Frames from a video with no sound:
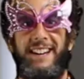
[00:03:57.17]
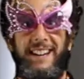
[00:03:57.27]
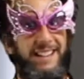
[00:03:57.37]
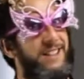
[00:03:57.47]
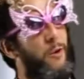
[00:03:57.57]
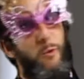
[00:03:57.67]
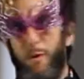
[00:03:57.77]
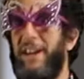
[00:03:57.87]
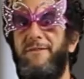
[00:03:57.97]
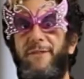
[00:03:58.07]
It's a
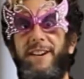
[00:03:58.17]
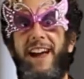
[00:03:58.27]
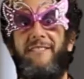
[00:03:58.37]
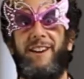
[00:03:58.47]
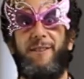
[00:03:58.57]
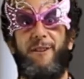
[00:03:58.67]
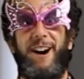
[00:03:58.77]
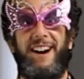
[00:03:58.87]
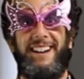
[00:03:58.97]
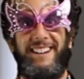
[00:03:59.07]
win for
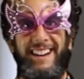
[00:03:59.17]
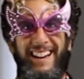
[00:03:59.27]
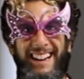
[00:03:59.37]
everyone!